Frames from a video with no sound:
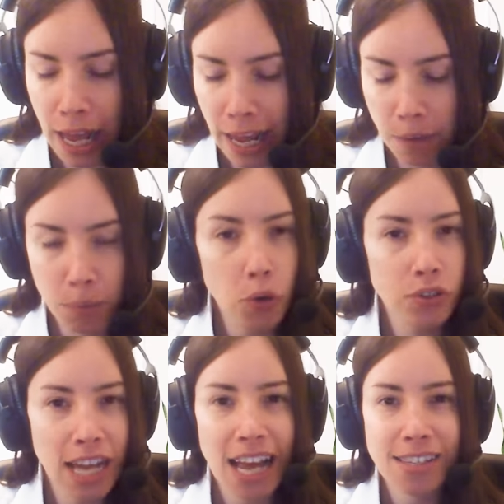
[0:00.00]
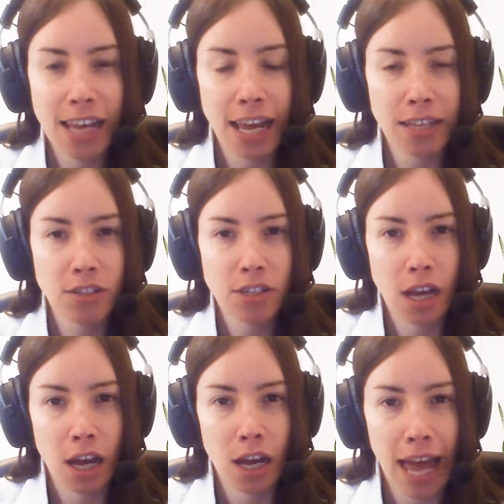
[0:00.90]
and most assets
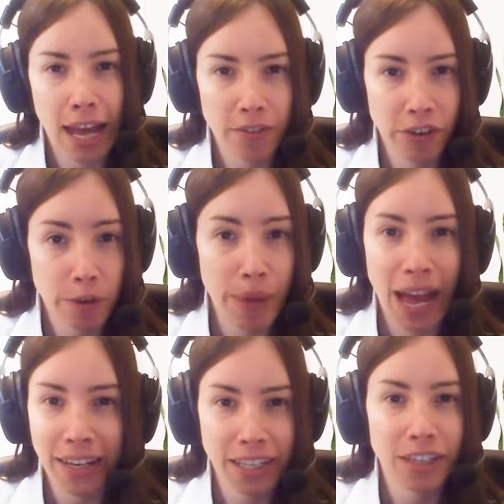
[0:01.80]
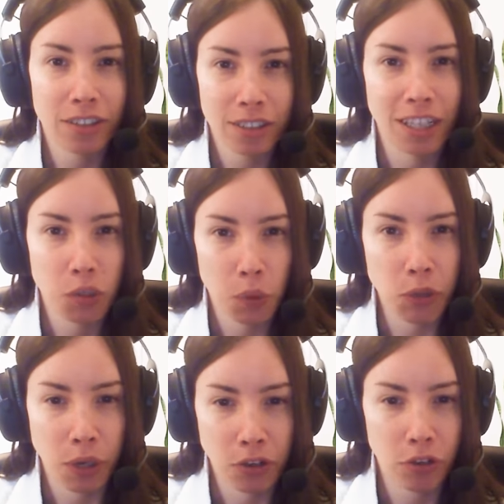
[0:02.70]
had a very bad year in
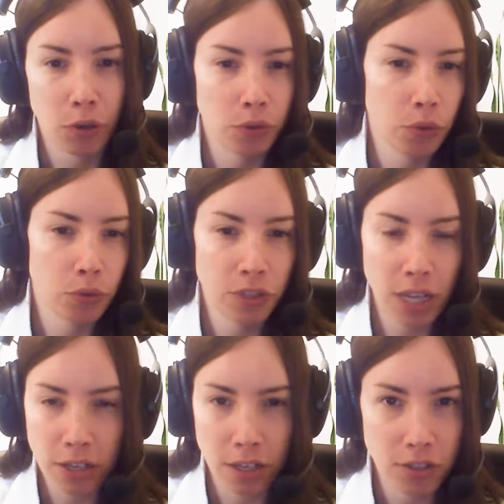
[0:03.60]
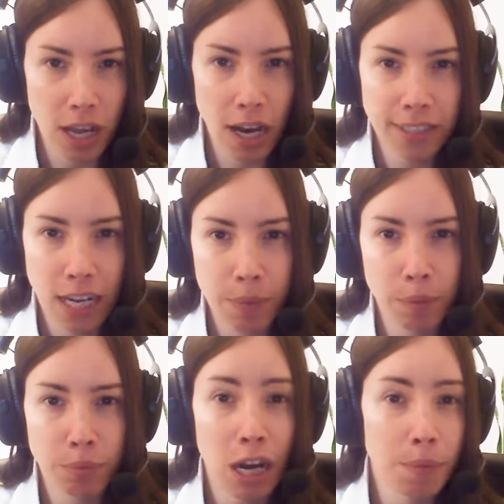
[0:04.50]
2022. So stocks had a
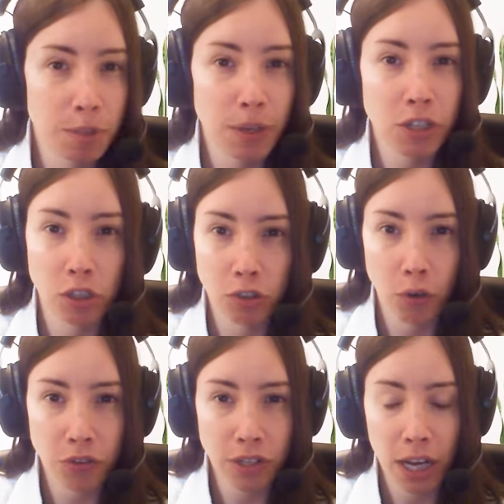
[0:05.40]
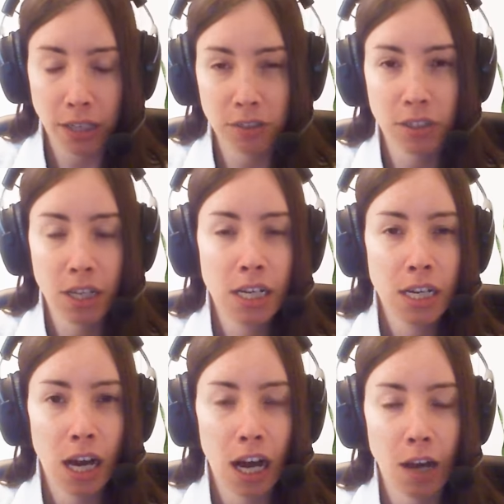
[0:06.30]
big problem, especially growth stocks.
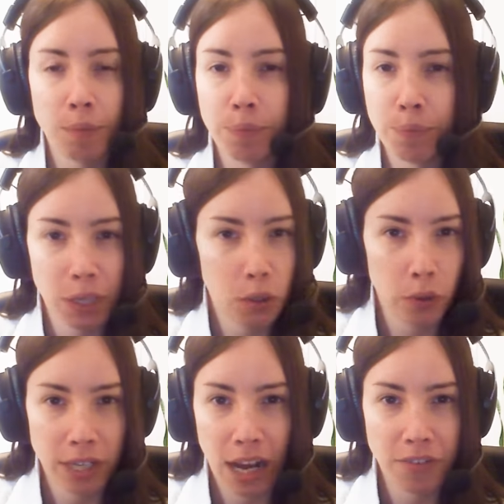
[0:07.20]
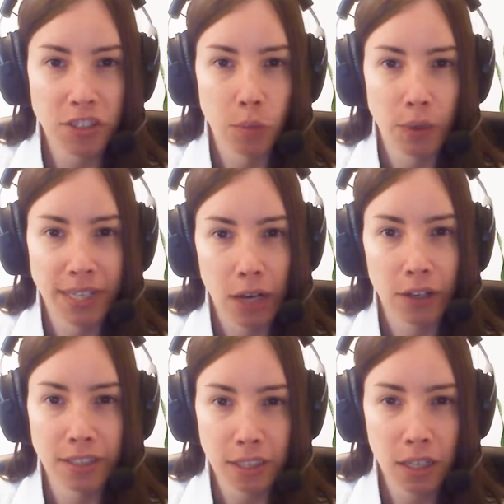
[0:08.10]
Bitcoin obviously went
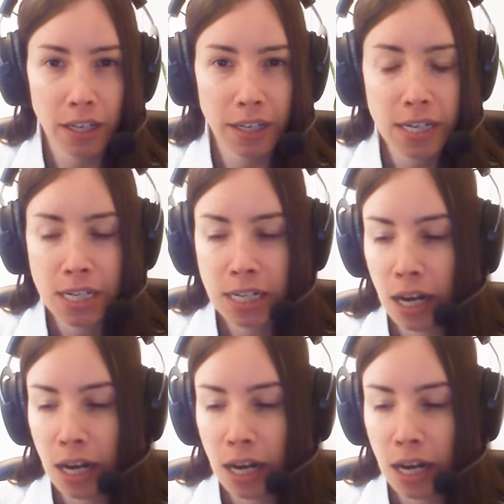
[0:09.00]
down a ton.